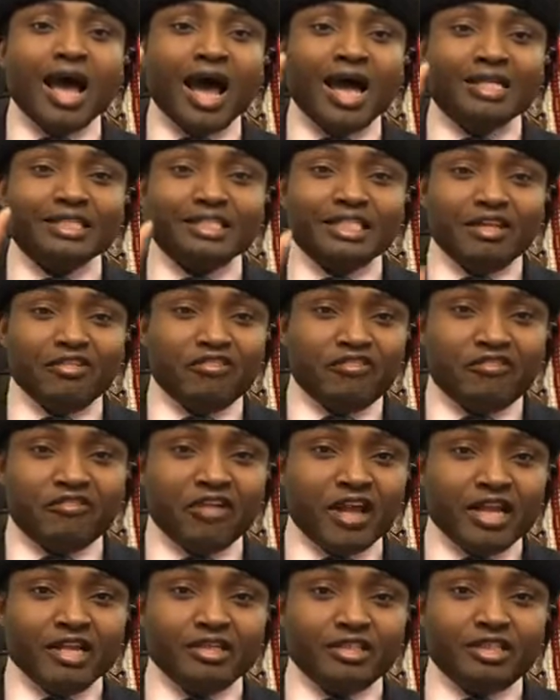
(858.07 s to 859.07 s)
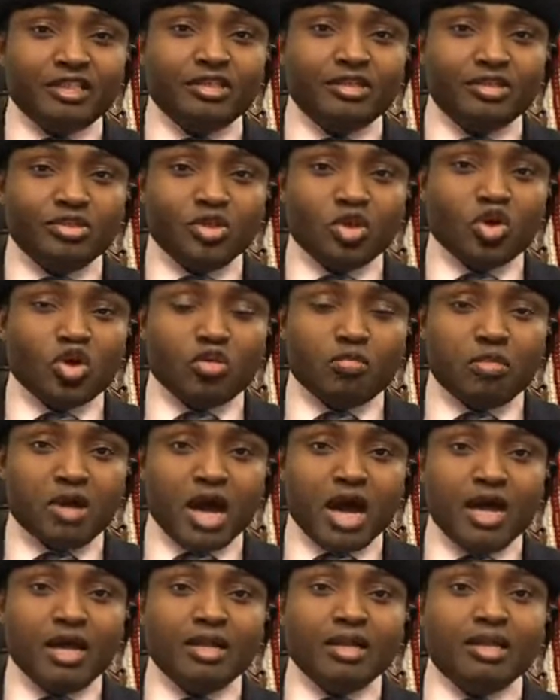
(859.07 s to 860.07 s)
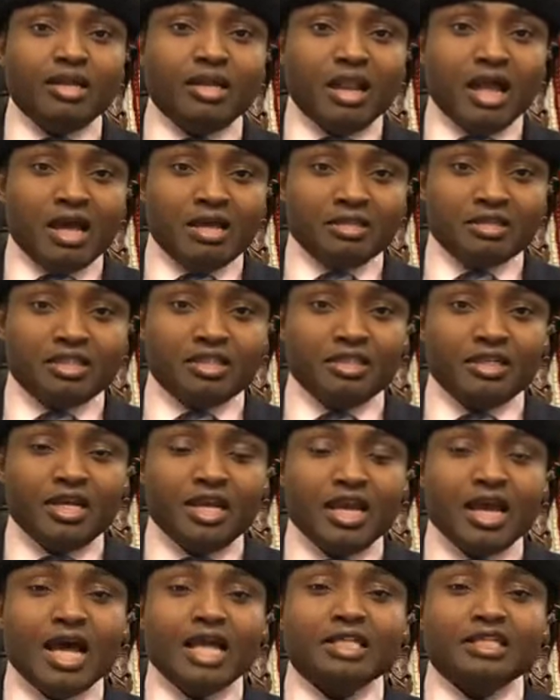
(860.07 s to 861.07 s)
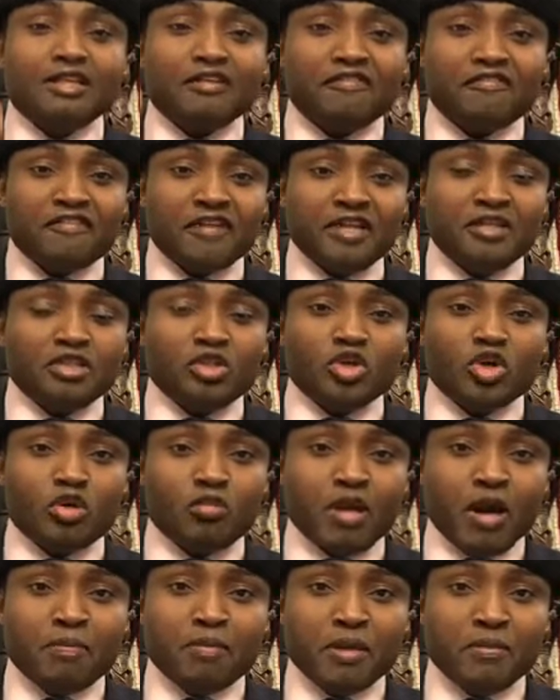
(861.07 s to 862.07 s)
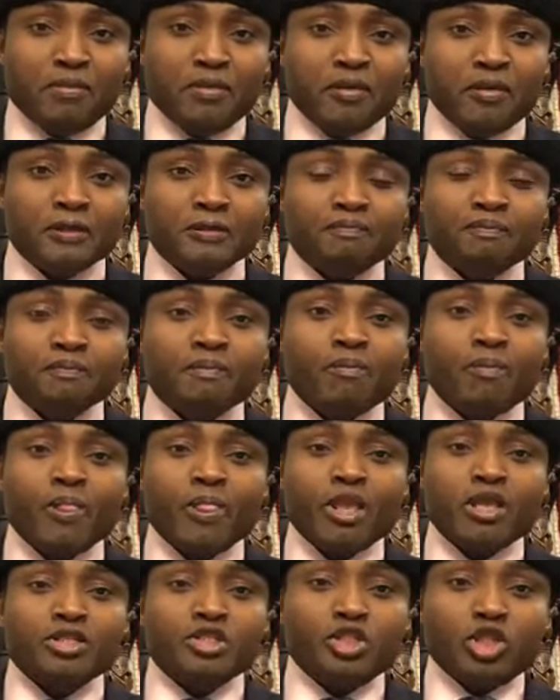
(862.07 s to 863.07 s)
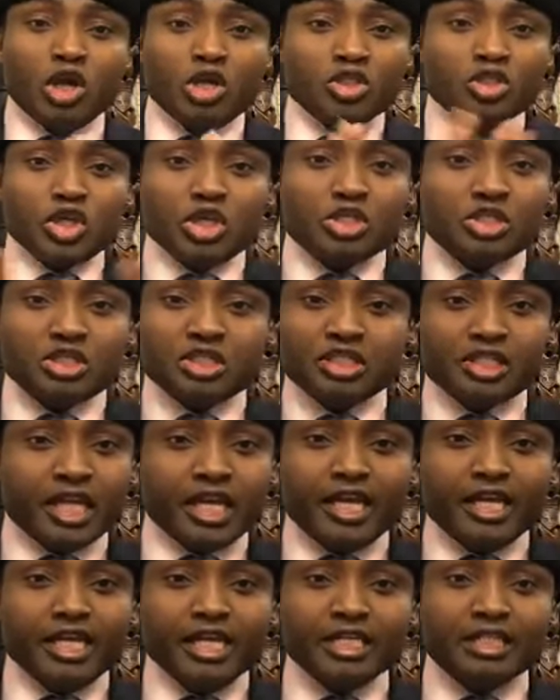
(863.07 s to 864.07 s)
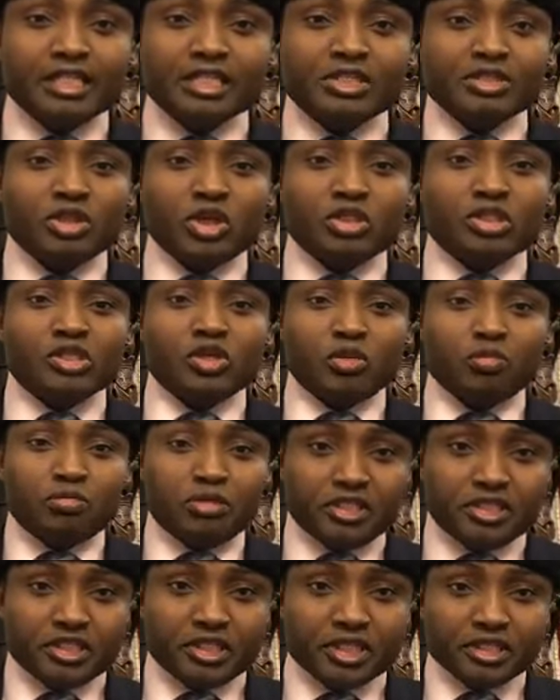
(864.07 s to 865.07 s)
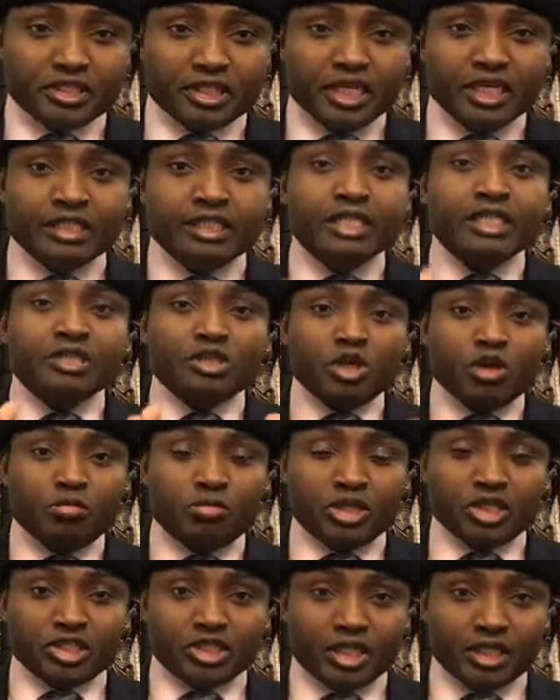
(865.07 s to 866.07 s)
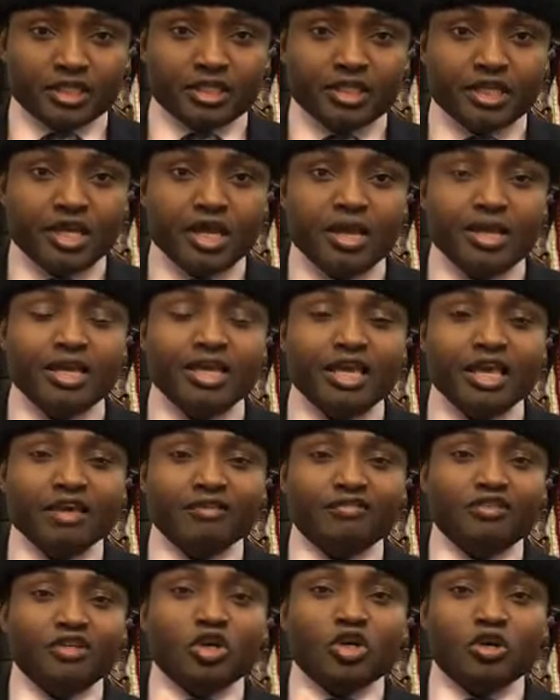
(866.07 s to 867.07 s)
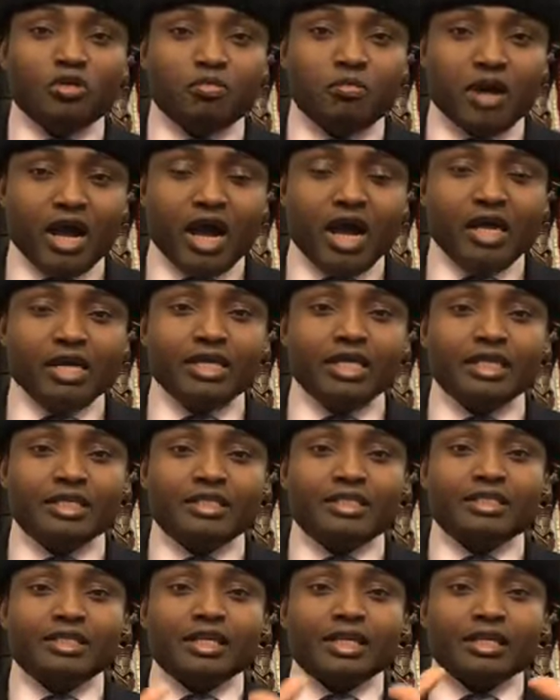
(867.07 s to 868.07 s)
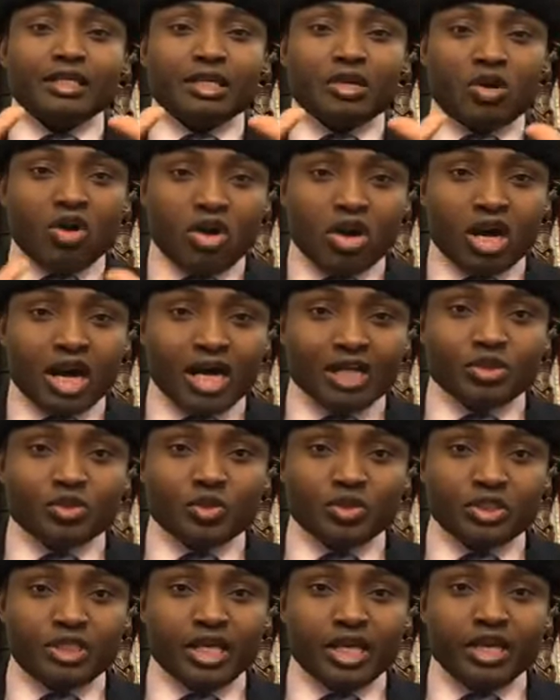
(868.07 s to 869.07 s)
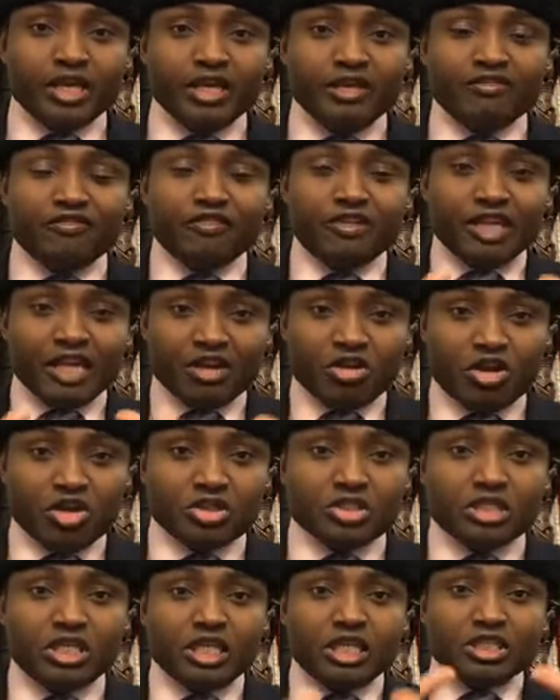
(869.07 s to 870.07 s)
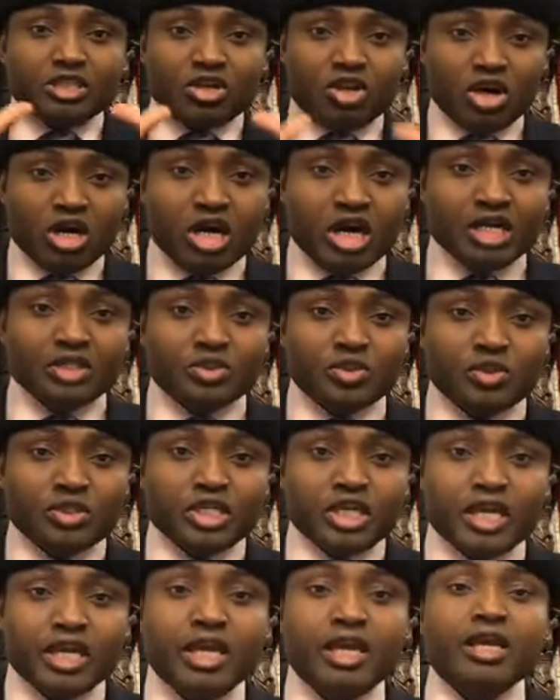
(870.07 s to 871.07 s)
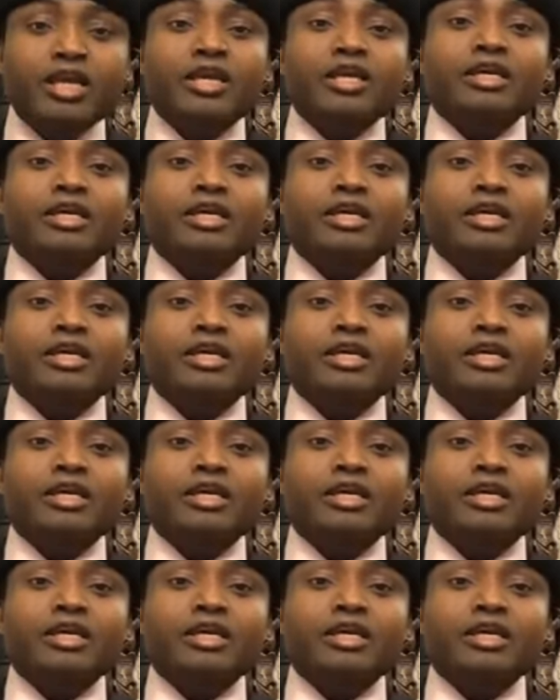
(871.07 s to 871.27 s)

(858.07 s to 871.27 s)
and defend Yoruba land and defend Yoruba people. Don't just say it is not your business. It is your business. If Yoruba is conquered today, if Lagos is conquered today,